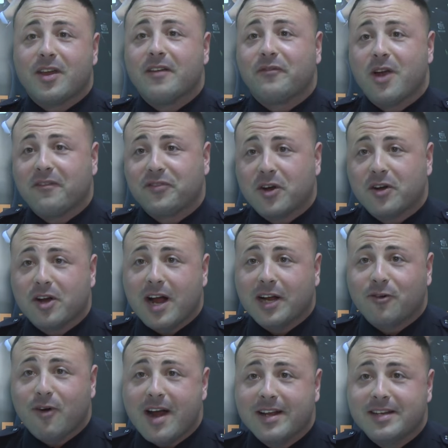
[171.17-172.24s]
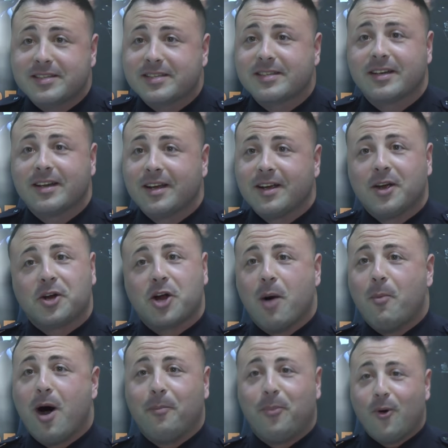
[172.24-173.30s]
If you have 39 credits,
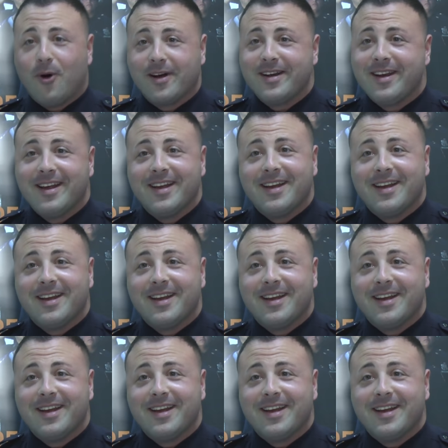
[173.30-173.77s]
come on board.